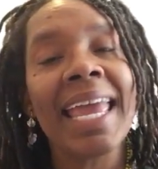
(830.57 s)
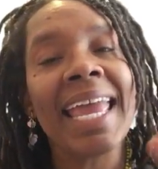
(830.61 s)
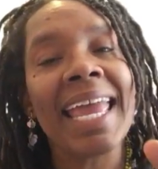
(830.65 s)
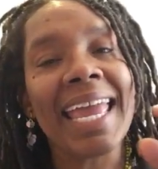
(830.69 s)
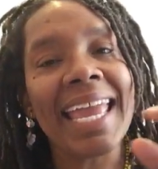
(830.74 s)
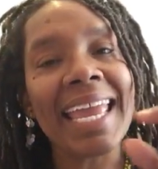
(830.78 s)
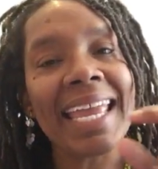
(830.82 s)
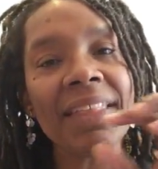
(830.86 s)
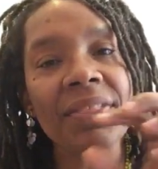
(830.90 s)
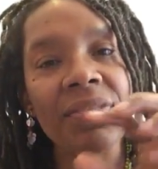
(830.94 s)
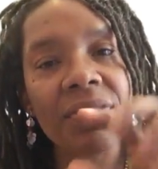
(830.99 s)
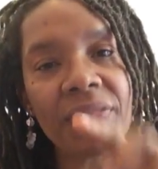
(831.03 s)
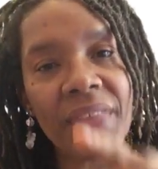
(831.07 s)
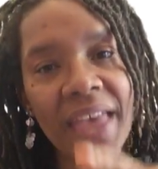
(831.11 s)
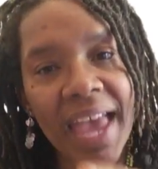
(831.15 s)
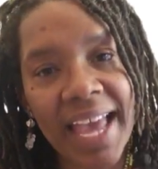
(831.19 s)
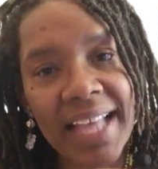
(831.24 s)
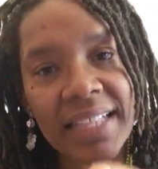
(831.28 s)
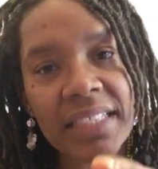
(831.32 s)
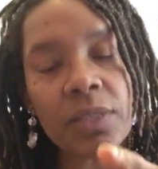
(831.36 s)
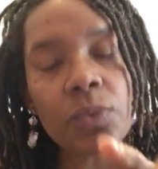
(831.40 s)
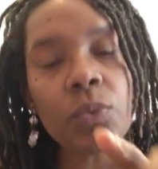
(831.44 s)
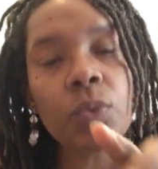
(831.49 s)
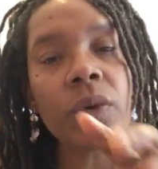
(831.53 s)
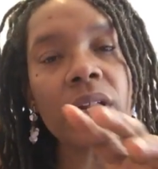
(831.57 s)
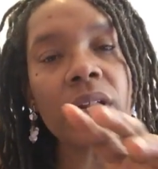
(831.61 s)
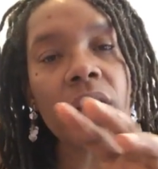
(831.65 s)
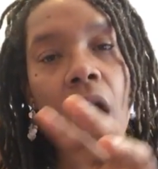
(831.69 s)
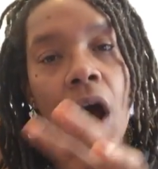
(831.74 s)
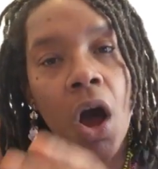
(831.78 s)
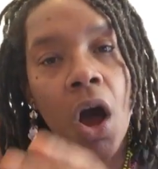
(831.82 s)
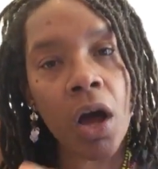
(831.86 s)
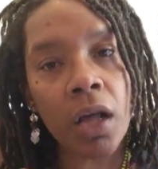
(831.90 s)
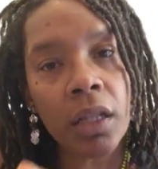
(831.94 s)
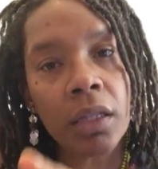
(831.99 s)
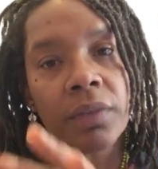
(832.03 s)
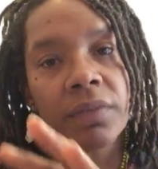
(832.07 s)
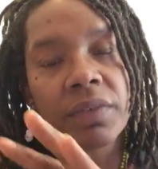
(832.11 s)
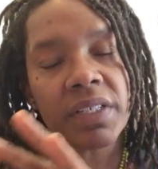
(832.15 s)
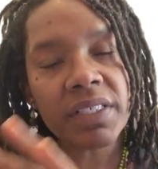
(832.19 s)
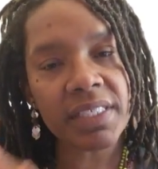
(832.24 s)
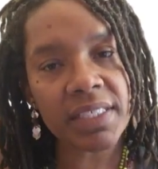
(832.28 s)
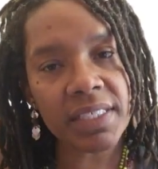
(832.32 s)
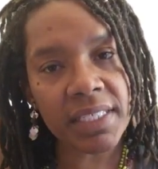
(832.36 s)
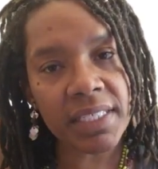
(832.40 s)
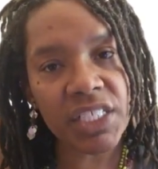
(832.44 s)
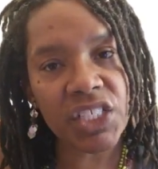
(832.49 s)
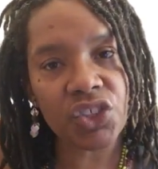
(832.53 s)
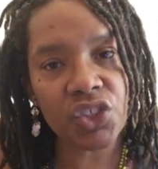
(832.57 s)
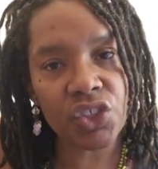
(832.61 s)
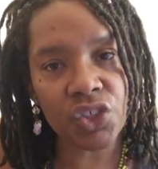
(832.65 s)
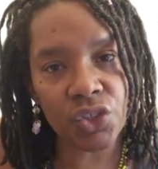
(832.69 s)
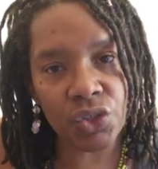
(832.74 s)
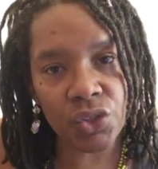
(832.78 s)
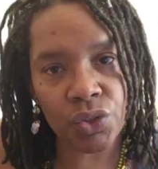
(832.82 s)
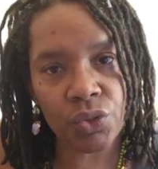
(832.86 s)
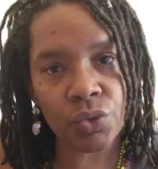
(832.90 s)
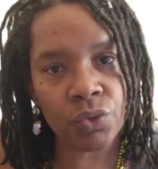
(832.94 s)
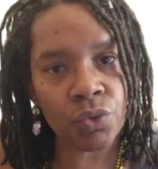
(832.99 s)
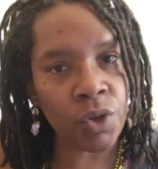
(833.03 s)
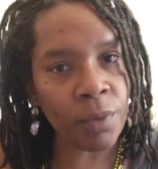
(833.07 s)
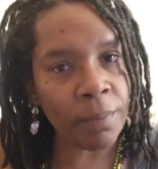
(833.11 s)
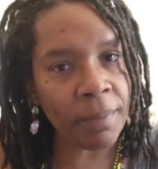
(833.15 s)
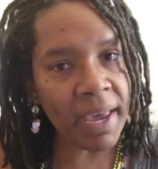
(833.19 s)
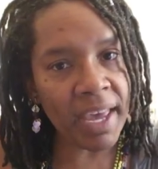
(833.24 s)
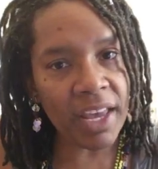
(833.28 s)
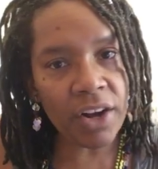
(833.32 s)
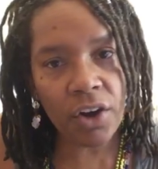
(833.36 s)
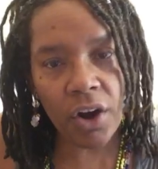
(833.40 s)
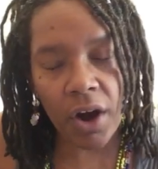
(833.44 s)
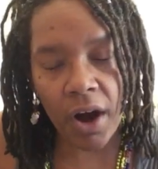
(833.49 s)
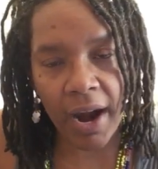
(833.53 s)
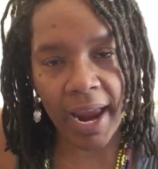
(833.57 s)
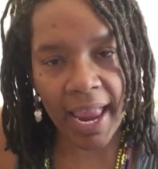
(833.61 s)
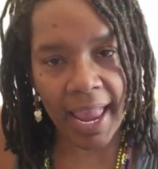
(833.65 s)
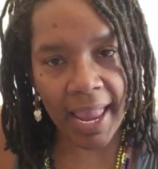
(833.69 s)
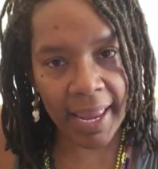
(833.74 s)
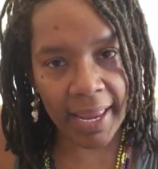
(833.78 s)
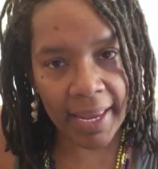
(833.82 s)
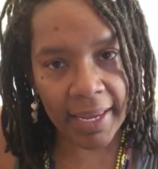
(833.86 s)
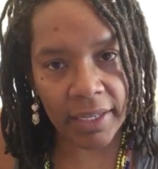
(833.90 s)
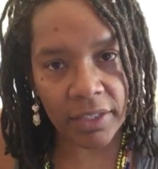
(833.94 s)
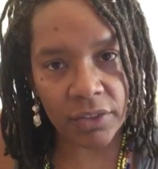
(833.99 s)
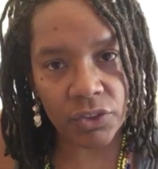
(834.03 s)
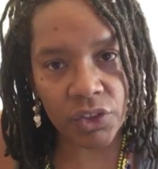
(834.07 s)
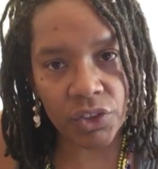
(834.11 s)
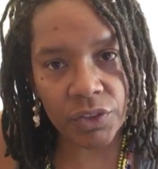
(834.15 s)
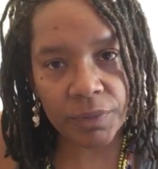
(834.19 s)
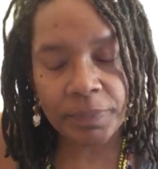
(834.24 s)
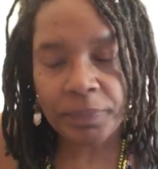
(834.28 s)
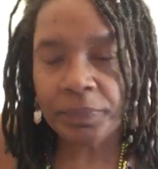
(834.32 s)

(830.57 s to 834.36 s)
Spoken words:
And that's what all of us need to do, no matter our age.